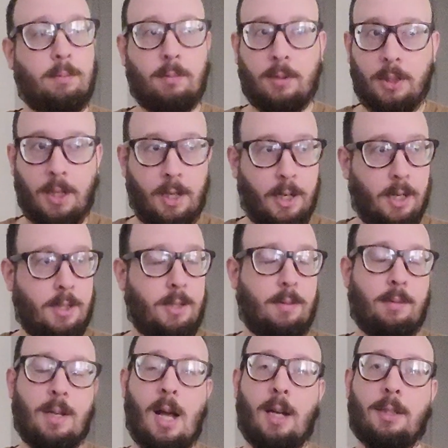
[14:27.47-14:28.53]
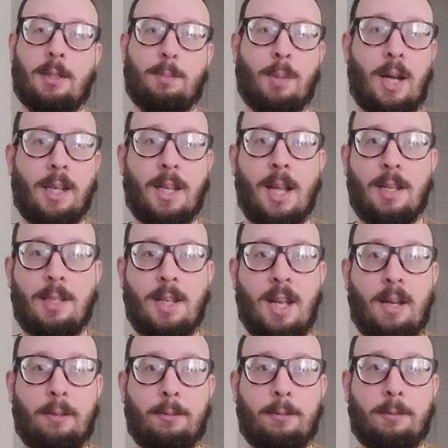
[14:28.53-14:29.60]
You're going to get knocked by the
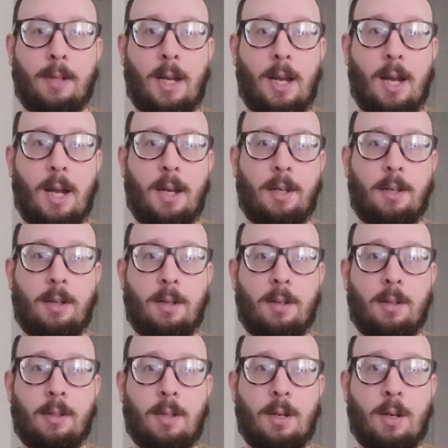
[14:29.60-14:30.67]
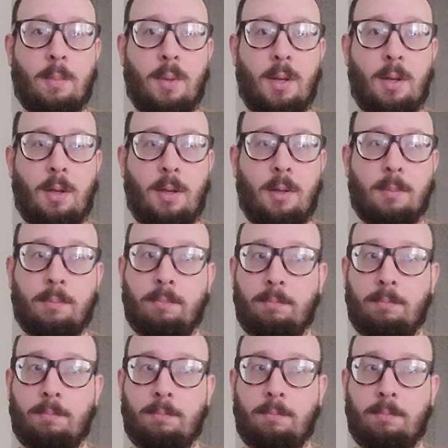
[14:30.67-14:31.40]
ATF, and you're going to be